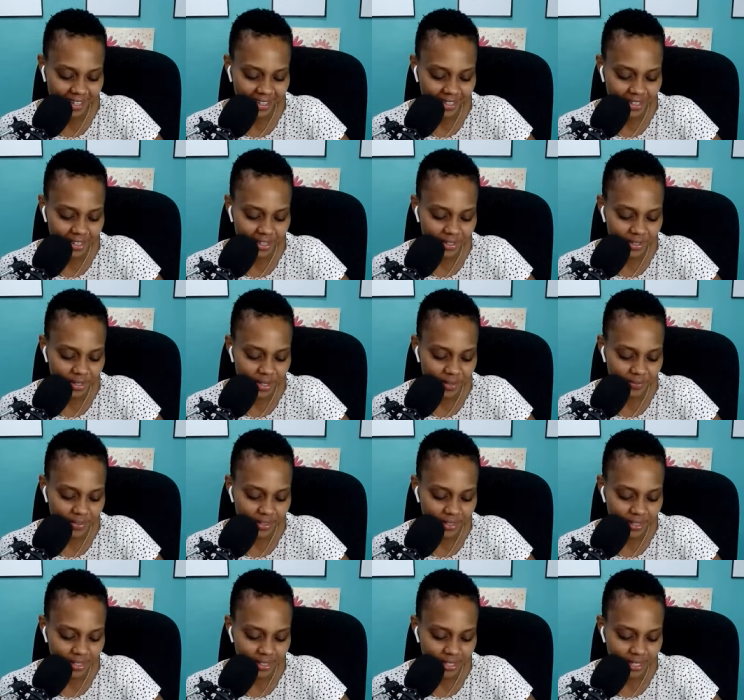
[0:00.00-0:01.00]
Yeah, so
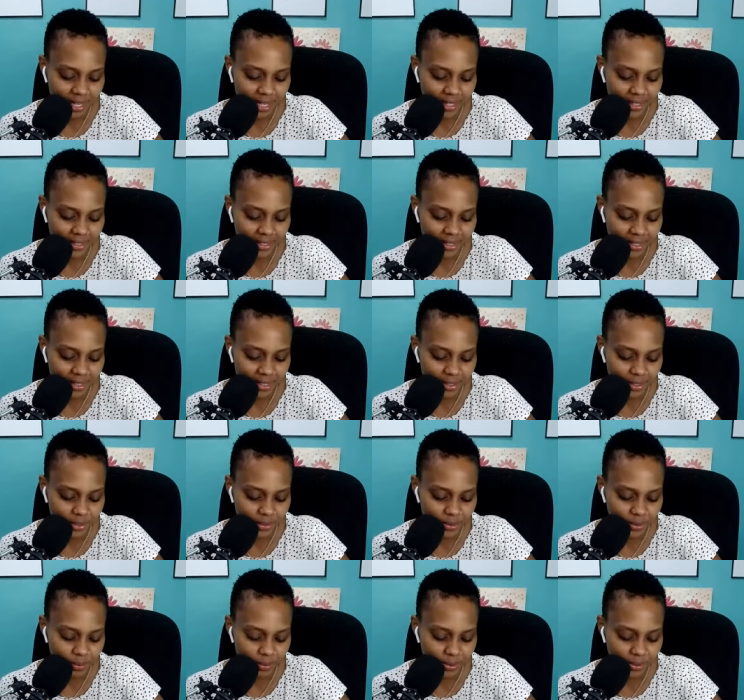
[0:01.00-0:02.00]
after this glass, there's
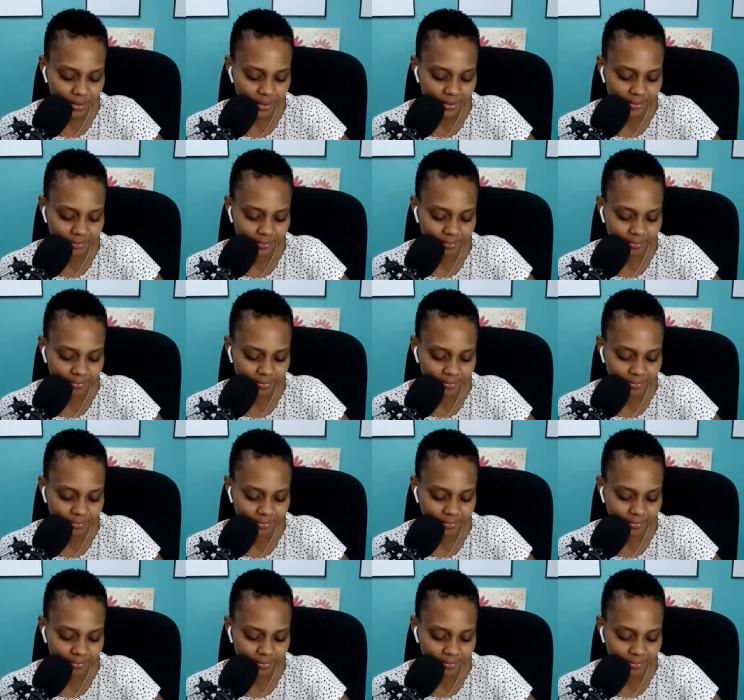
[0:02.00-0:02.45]
no more.